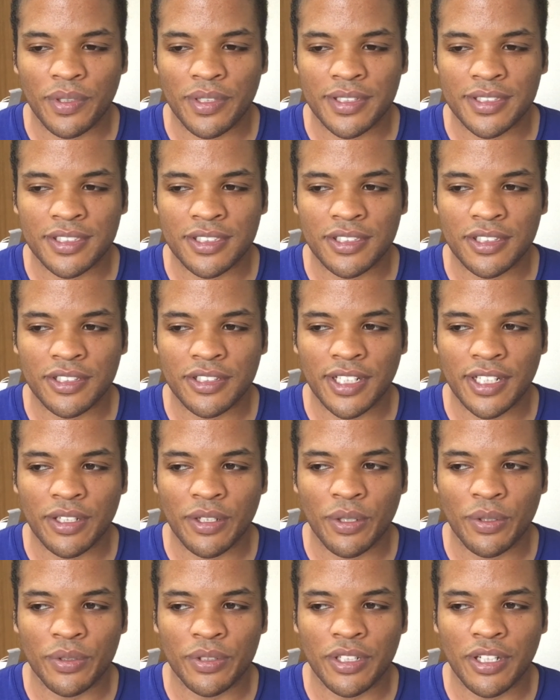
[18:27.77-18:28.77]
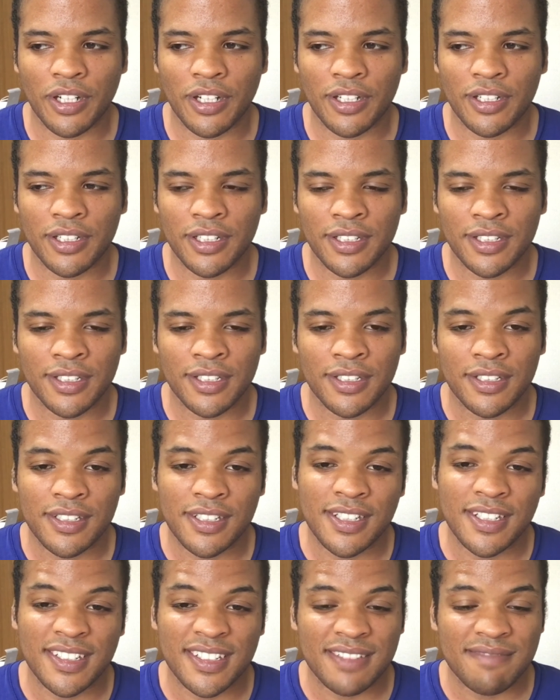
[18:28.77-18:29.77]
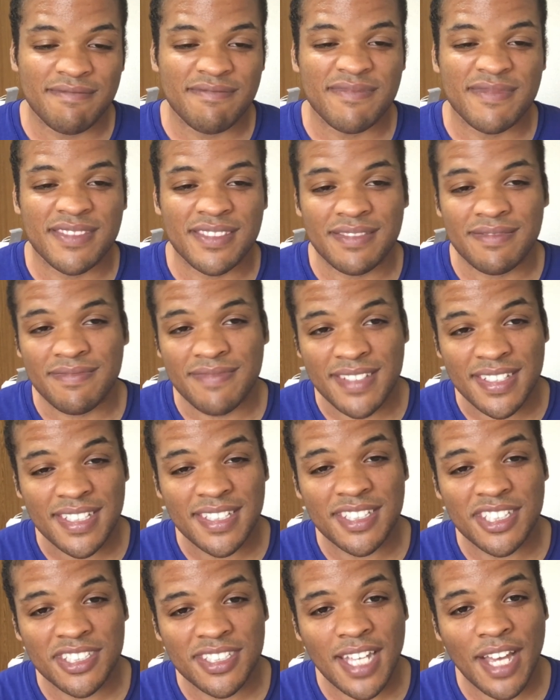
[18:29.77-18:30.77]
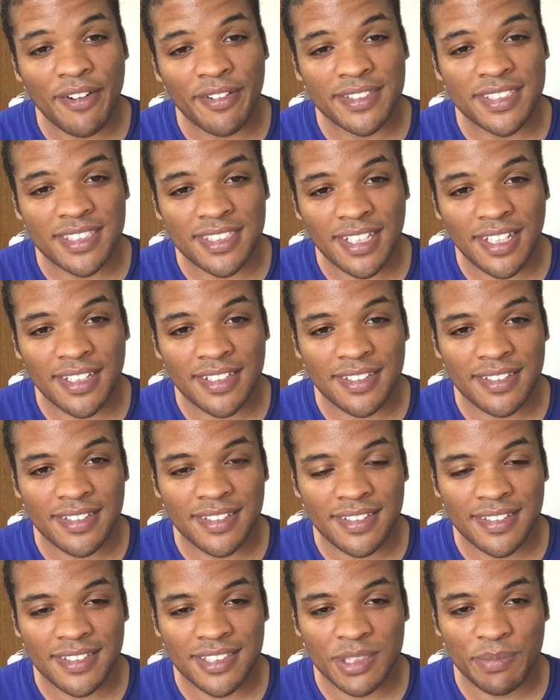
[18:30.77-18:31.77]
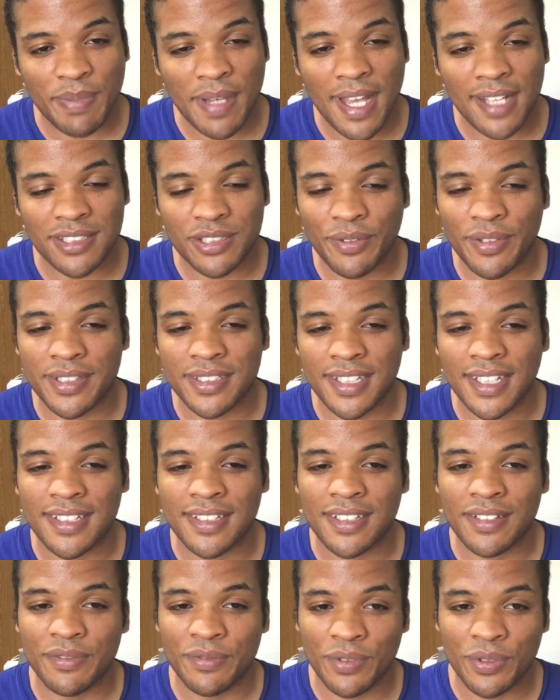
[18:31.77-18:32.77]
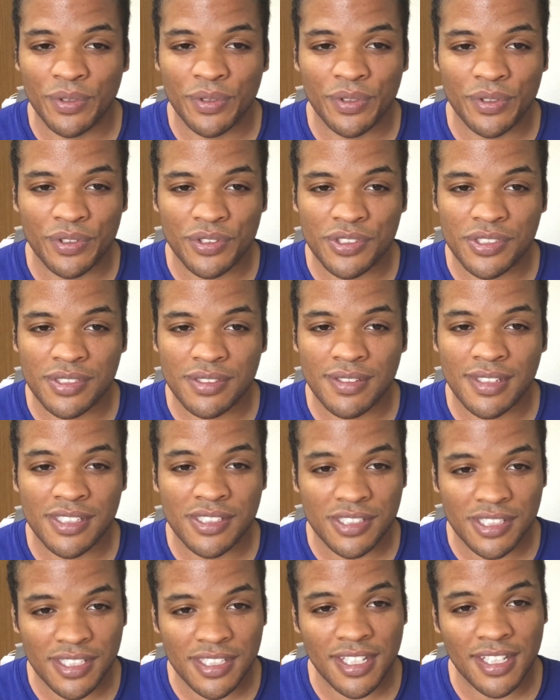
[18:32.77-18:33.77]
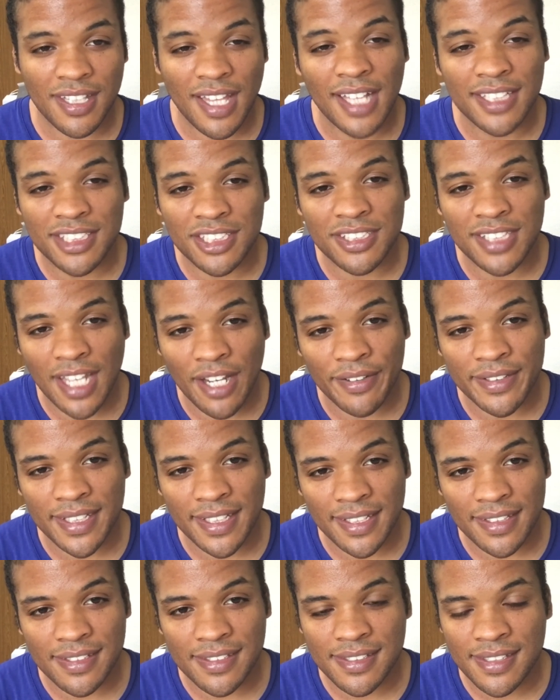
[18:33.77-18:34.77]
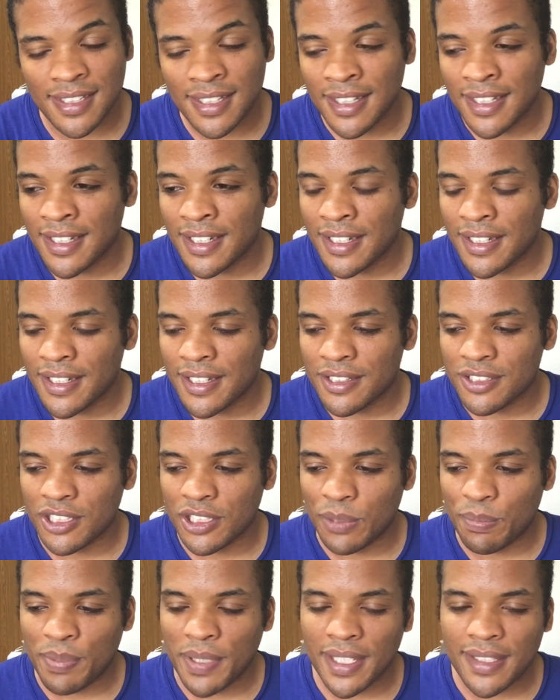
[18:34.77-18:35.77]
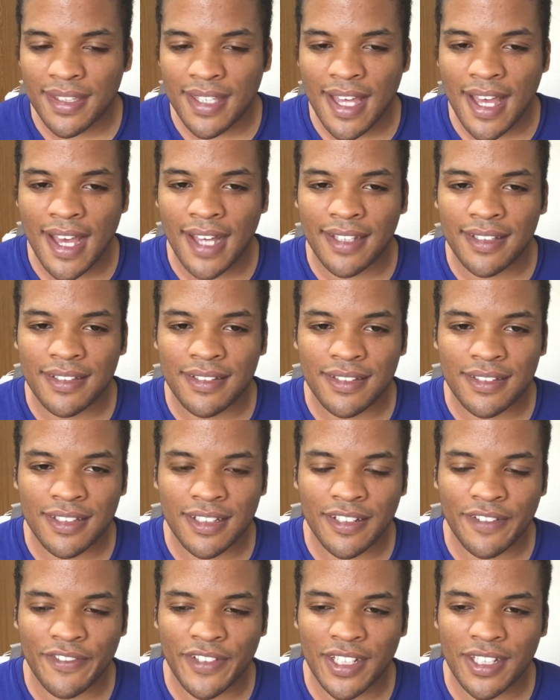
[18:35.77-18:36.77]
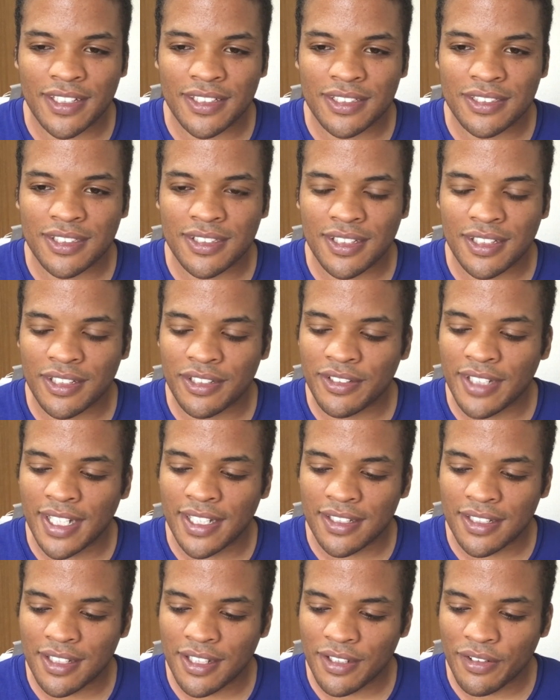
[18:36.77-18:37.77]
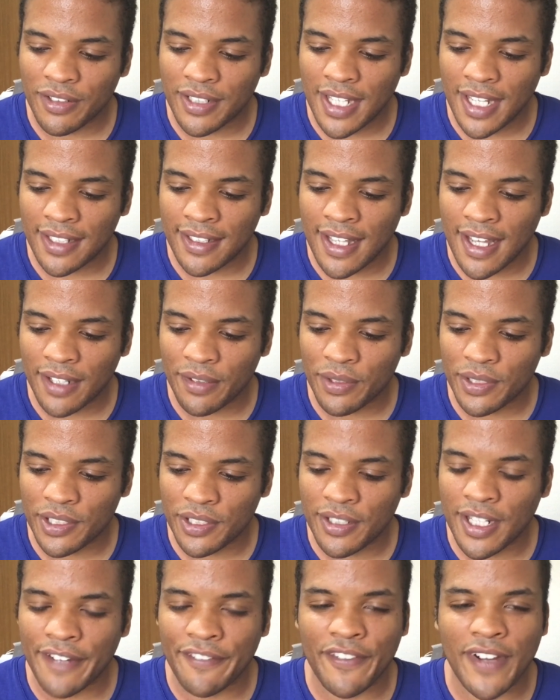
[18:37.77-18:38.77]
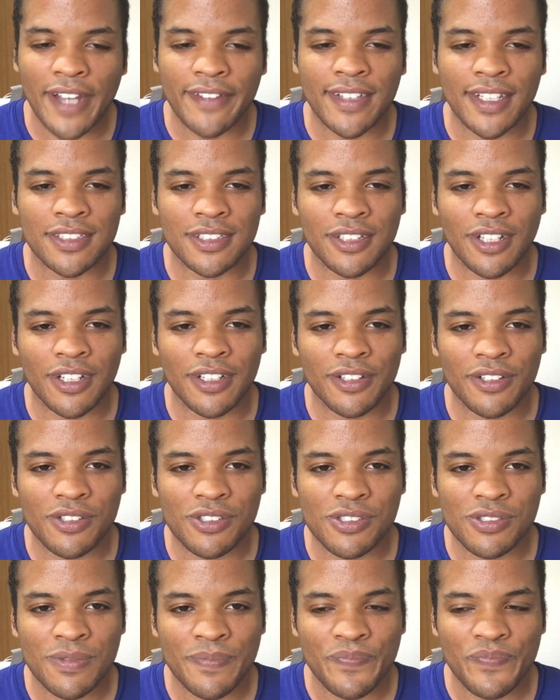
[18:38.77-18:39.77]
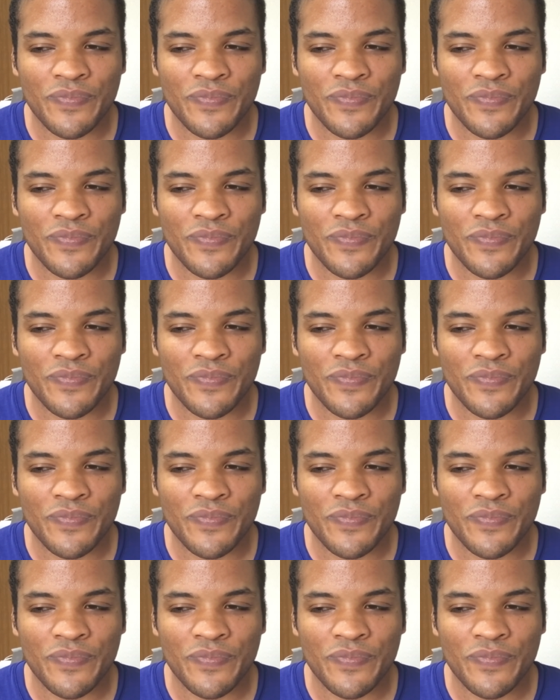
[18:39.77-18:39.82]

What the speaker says: isn't there like a whole car? This is just how it's done. Japan's always like rules. That's just how it is. So you pick that, then they're like, okay, now you're at $5,000.